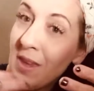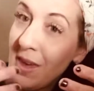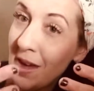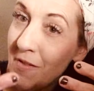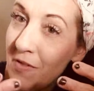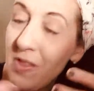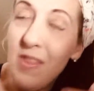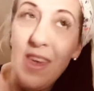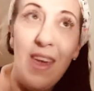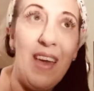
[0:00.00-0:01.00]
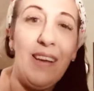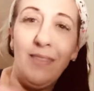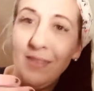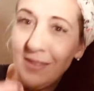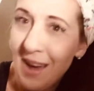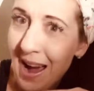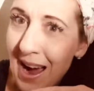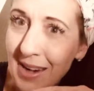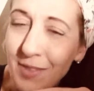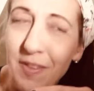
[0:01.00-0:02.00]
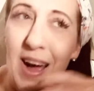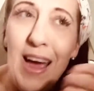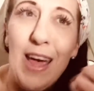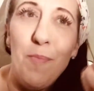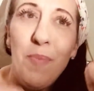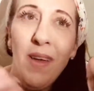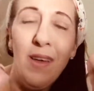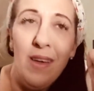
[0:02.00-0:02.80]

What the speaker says: give the exact vibe